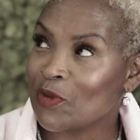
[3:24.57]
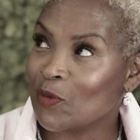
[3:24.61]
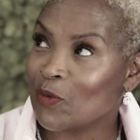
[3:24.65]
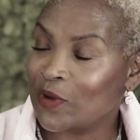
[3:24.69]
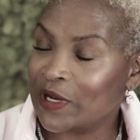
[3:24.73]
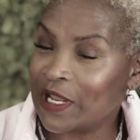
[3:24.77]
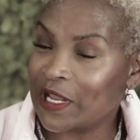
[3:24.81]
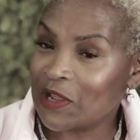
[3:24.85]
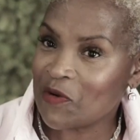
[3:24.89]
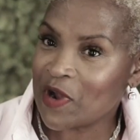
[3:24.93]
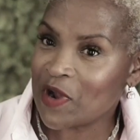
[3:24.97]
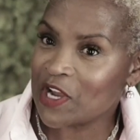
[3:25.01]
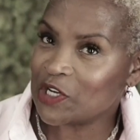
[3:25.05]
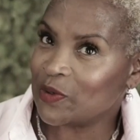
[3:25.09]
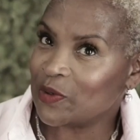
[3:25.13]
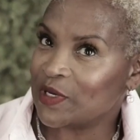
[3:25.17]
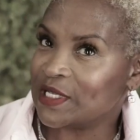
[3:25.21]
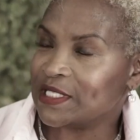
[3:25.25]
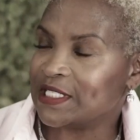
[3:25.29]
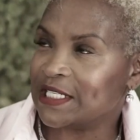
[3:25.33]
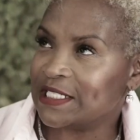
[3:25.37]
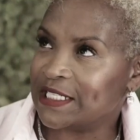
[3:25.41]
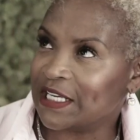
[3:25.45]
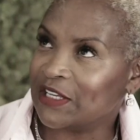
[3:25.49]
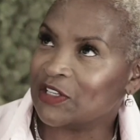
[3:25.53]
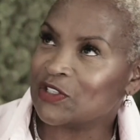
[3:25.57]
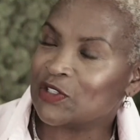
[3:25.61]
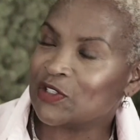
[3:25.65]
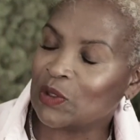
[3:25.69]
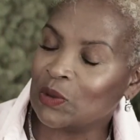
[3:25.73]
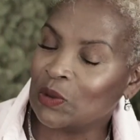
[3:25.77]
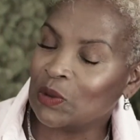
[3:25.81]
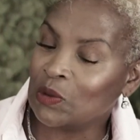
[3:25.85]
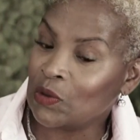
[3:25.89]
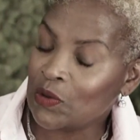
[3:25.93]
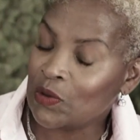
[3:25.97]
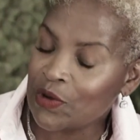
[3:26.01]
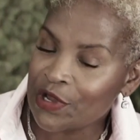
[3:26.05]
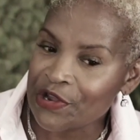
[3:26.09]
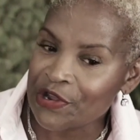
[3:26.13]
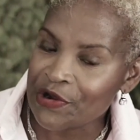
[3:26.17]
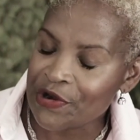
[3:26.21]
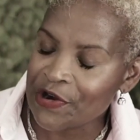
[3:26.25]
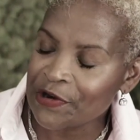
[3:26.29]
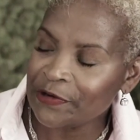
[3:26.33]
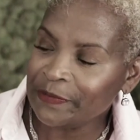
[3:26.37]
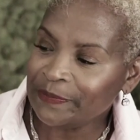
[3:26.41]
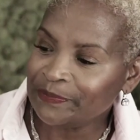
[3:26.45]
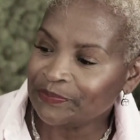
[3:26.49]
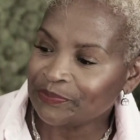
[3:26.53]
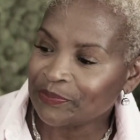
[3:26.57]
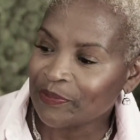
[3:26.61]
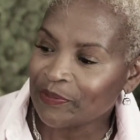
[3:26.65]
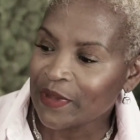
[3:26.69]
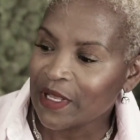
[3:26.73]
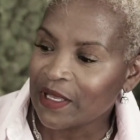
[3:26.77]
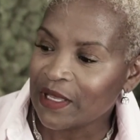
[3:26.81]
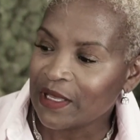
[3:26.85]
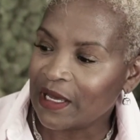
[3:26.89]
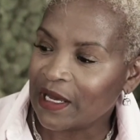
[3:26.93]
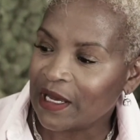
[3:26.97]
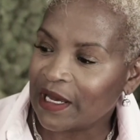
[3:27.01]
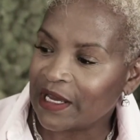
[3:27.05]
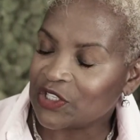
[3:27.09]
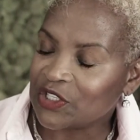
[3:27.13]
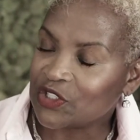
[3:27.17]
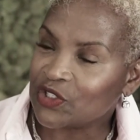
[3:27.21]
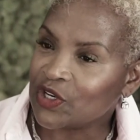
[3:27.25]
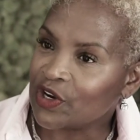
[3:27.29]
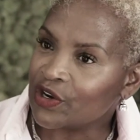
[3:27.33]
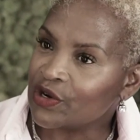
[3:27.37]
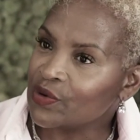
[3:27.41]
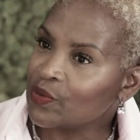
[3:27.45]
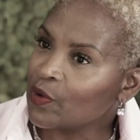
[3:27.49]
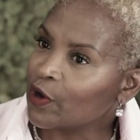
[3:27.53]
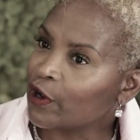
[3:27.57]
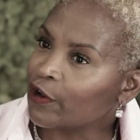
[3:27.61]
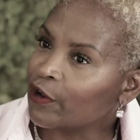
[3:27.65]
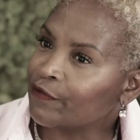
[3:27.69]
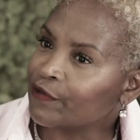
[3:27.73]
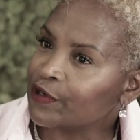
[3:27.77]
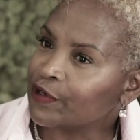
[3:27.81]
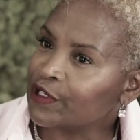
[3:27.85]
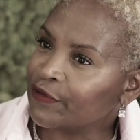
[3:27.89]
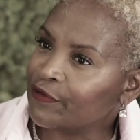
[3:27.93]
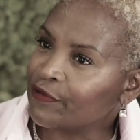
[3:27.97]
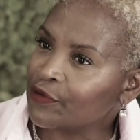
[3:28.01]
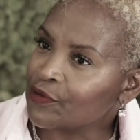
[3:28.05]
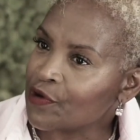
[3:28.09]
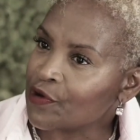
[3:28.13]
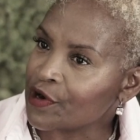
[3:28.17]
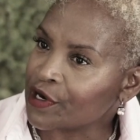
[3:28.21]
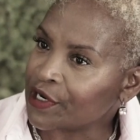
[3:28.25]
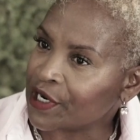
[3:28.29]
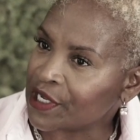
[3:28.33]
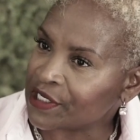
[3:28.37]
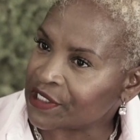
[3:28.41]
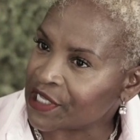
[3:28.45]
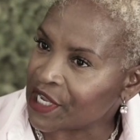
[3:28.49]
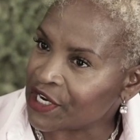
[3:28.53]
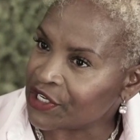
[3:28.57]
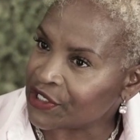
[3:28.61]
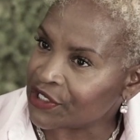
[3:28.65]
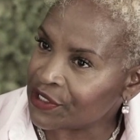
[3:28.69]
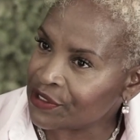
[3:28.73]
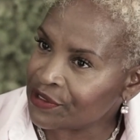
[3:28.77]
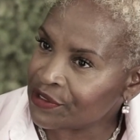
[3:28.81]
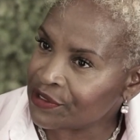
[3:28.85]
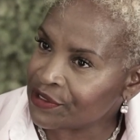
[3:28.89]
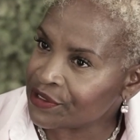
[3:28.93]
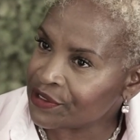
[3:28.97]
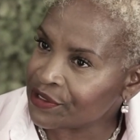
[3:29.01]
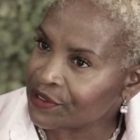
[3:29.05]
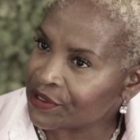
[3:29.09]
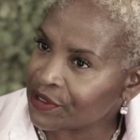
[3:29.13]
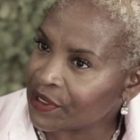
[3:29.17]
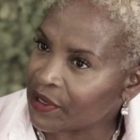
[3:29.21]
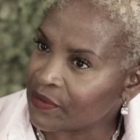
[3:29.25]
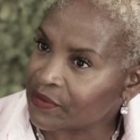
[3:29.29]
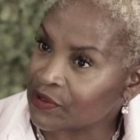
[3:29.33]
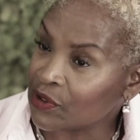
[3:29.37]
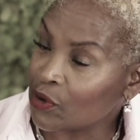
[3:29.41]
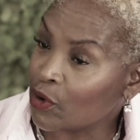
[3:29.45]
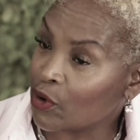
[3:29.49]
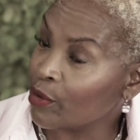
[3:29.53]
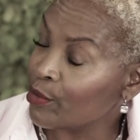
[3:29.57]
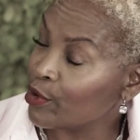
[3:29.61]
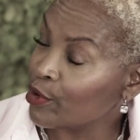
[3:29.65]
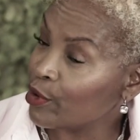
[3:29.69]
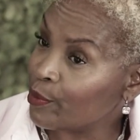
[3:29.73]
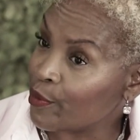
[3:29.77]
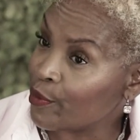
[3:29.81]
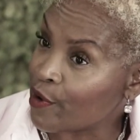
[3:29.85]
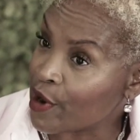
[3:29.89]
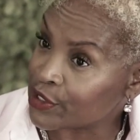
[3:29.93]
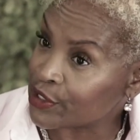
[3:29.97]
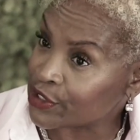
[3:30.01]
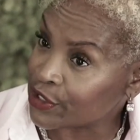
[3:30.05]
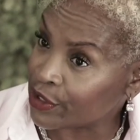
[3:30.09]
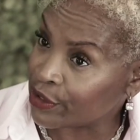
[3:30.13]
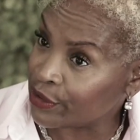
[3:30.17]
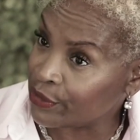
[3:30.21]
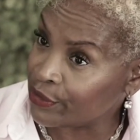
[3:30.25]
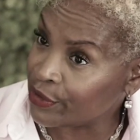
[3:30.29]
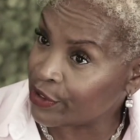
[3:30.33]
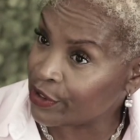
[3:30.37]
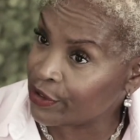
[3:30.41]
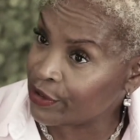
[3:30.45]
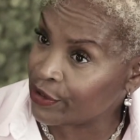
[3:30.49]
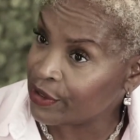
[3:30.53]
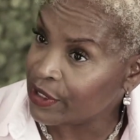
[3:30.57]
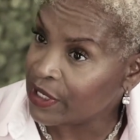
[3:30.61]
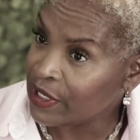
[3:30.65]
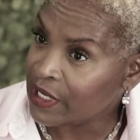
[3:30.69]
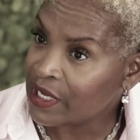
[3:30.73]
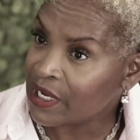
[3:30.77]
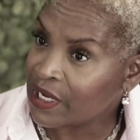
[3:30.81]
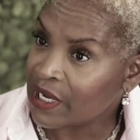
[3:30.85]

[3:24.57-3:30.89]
When I graduated as a dental lawyer, I started working for different organizations. I was a criminal prosecutor.